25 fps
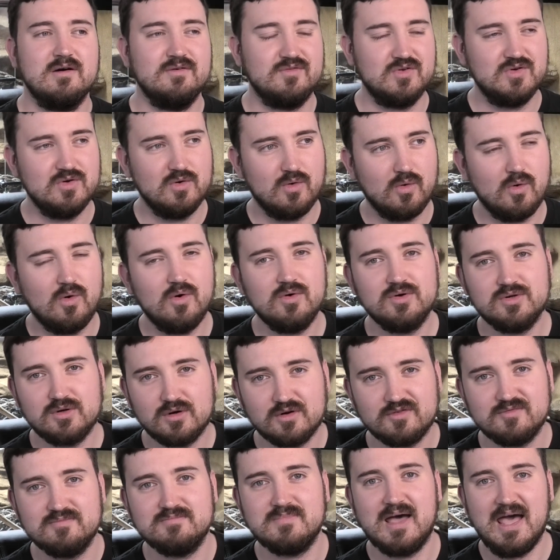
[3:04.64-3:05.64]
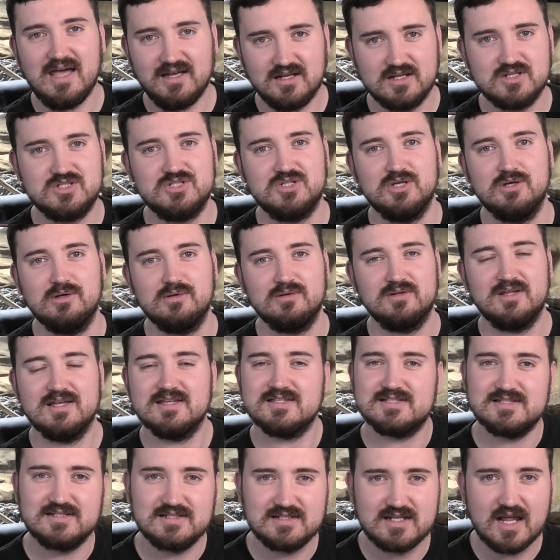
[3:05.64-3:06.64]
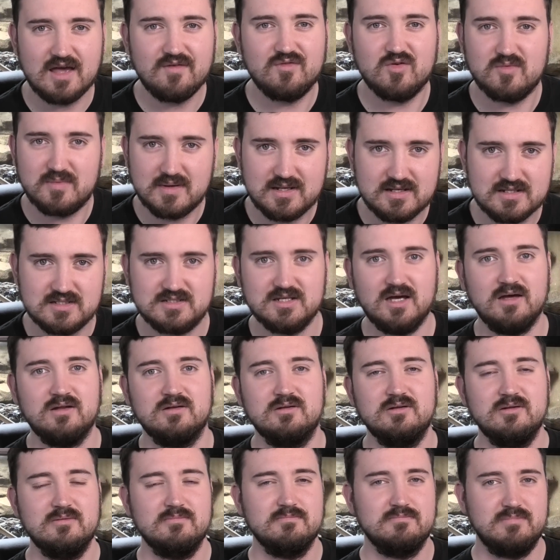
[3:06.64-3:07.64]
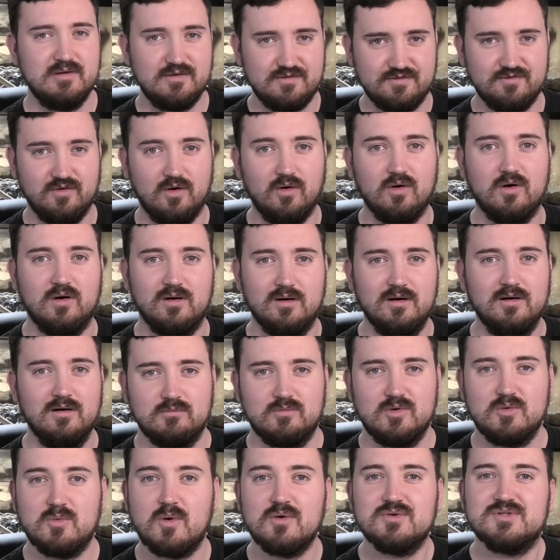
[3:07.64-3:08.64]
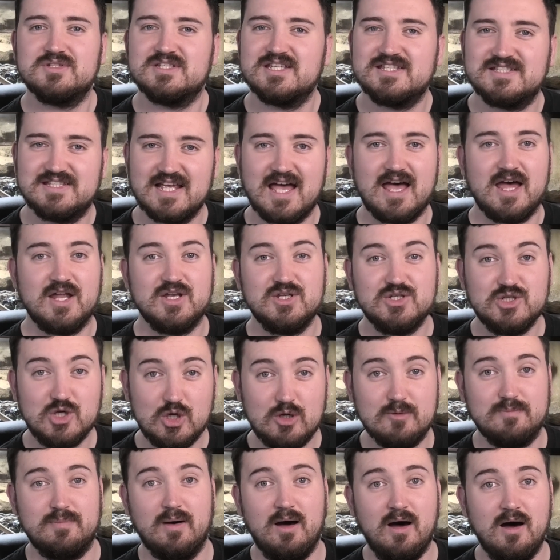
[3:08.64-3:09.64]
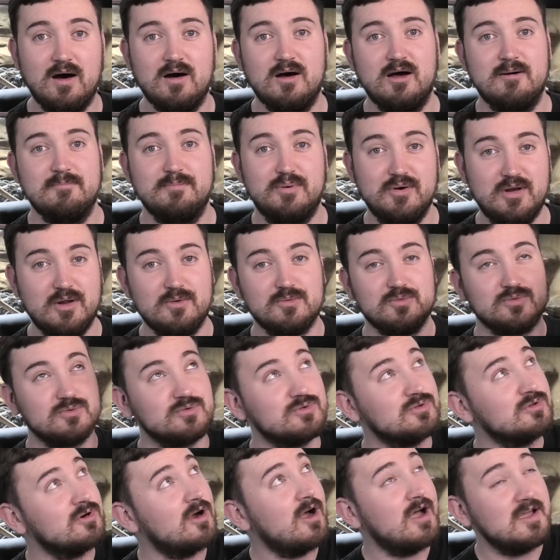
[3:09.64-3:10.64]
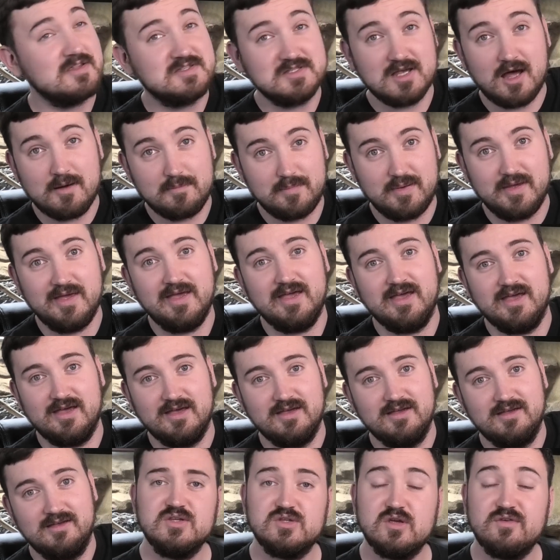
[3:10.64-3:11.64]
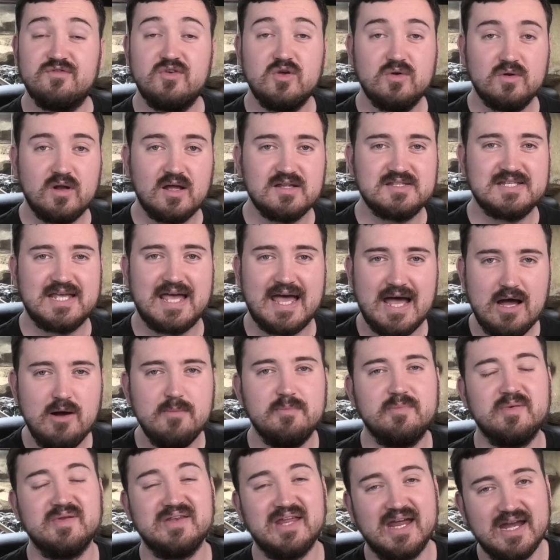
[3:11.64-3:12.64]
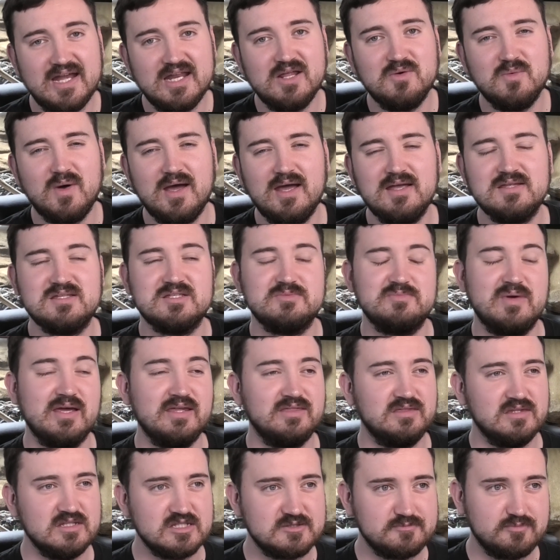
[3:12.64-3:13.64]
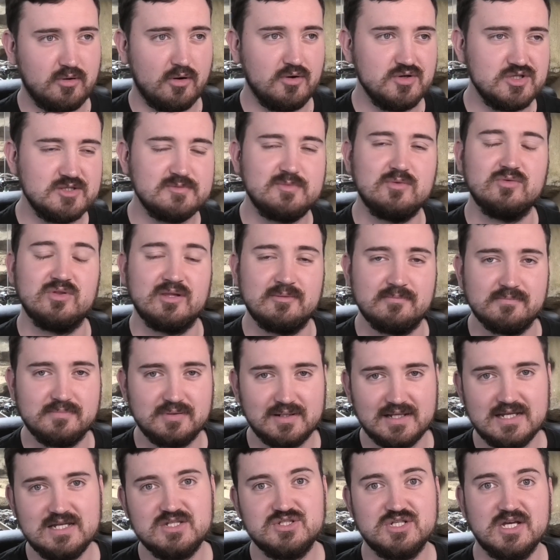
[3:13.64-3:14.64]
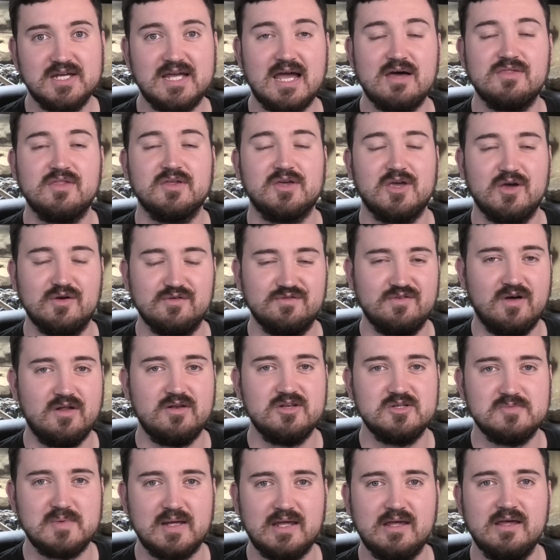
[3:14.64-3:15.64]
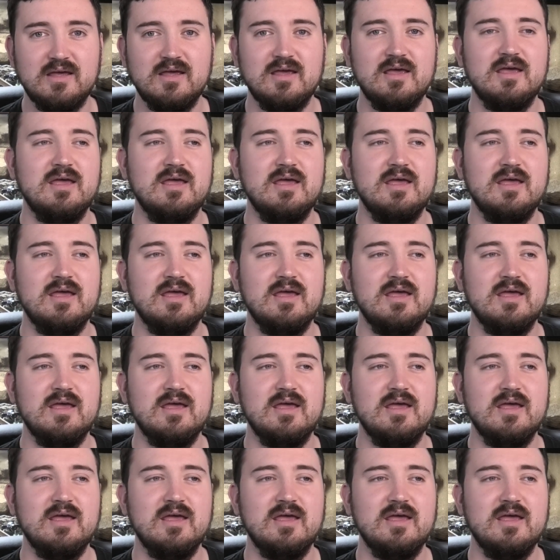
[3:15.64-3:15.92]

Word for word: of an order of magnitude that has never been done before. We want to set a new bar and put it right up here. So if you would like to help in any way to make this possible, then please check out the GoFundMe.